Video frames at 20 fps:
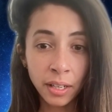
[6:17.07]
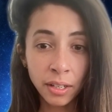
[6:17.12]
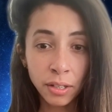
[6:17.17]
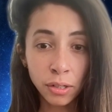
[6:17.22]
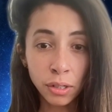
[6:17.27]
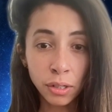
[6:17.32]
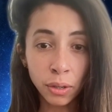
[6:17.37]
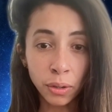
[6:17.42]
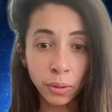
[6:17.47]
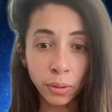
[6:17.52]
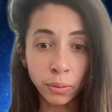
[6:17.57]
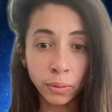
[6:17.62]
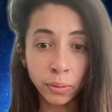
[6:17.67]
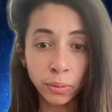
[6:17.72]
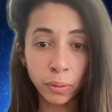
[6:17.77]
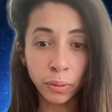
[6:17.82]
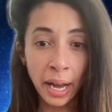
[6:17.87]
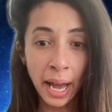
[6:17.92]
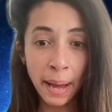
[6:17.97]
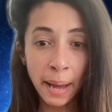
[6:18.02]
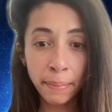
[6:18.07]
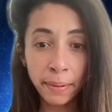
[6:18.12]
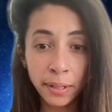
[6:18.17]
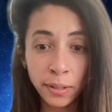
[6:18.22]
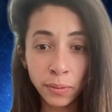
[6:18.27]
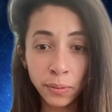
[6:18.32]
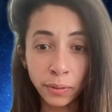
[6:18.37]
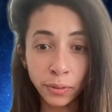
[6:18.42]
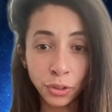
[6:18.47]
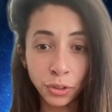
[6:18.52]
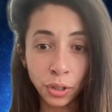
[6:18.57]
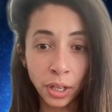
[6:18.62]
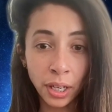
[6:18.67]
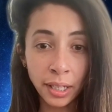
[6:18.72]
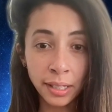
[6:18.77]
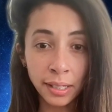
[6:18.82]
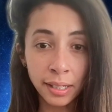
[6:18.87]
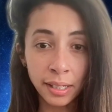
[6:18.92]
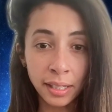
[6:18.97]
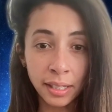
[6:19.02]
So what happens with
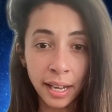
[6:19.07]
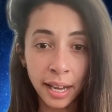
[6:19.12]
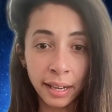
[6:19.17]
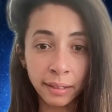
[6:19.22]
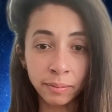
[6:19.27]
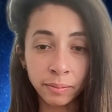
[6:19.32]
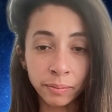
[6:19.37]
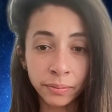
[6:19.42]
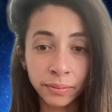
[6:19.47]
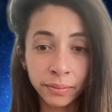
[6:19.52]
drugs is that